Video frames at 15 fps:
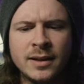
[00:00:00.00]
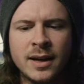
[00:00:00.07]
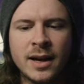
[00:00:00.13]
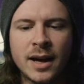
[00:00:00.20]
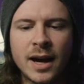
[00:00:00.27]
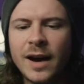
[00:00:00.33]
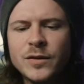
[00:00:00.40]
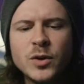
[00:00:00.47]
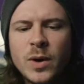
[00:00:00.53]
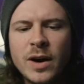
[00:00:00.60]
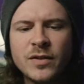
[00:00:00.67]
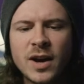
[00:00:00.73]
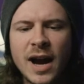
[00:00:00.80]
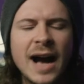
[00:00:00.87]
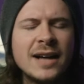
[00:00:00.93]
Have you ever
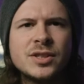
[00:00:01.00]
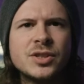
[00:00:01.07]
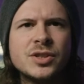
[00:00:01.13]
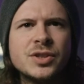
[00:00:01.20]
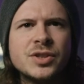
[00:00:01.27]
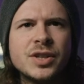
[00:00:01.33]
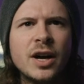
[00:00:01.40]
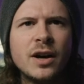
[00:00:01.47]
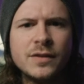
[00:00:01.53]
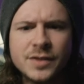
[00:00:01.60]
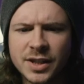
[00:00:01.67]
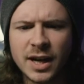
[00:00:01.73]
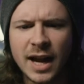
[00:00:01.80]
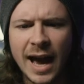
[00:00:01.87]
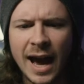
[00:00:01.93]
asked yourselves in
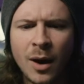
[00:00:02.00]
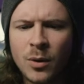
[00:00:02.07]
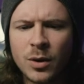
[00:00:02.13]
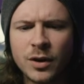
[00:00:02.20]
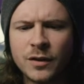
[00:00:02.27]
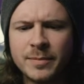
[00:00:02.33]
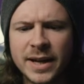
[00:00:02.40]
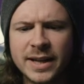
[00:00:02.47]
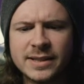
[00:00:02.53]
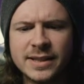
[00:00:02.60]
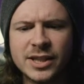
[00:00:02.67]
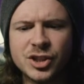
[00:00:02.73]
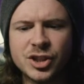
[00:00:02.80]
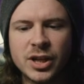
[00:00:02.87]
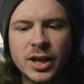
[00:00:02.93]
an hour of
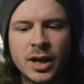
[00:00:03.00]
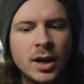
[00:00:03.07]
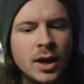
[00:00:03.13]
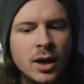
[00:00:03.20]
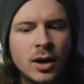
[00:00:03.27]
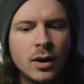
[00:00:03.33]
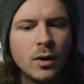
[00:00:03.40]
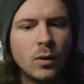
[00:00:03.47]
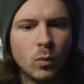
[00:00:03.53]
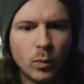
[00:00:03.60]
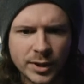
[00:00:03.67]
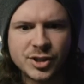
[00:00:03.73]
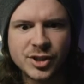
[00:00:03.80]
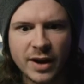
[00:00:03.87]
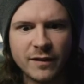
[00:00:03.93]
meditation,
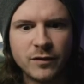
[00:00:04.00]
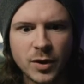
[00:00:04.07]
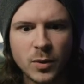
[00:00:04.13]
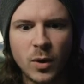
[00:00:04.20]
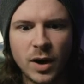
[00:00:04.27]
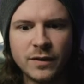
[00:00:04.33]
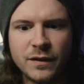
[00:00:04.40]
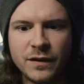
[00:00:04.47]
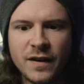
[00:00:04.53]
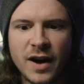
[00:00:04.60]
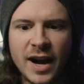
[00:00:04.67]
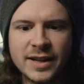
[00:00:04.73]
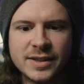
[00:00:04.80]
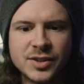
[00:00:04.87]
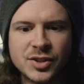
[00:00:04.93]
which everyone
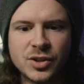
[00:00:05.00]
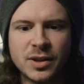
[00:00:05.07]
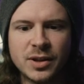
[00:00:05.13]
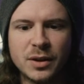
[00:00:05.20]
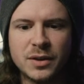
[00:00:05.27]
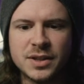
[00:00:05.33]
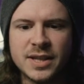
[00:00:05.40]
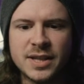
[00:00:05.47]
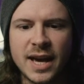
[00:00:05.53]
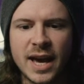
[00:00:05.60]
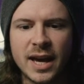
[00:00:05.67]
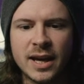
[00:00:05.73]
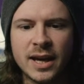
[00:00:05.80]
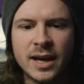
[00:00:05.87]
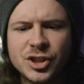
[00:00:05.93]
finds during the
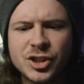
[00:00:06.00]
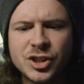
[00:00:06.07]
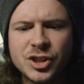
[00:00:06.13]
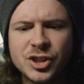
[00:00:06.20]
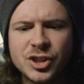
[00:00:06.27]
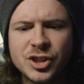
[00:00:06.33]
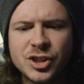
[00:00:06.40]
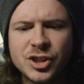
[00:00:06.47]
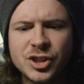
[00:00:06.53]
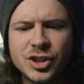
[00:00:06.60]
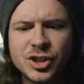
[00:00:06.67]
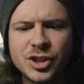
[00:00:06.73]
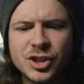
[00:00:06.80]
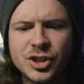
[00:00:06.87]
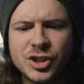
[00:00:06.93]
day? Let's take a
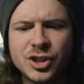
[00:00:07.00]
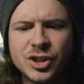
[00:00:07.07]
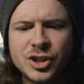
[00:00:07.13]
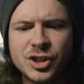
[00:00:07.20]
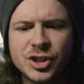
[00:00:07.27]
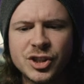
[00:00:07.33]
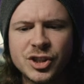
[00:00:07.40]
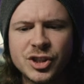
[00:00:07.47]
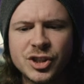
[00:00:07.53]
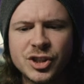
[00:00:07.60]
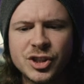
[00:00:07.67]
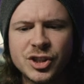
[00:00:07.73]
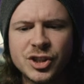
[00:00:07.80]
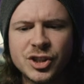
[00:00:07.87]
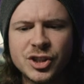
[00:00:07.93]
listen without the EQ
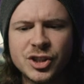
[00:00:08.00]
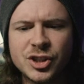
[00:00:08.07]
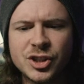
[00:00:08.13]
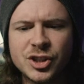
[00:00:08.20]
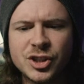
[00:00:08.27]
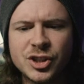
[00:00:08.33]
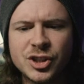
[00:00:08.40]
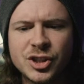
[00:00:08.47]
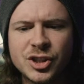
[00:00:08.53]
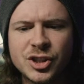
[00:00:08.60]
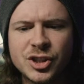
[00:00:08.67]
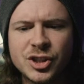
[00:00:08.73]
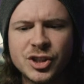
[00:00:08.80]
and without the multiband.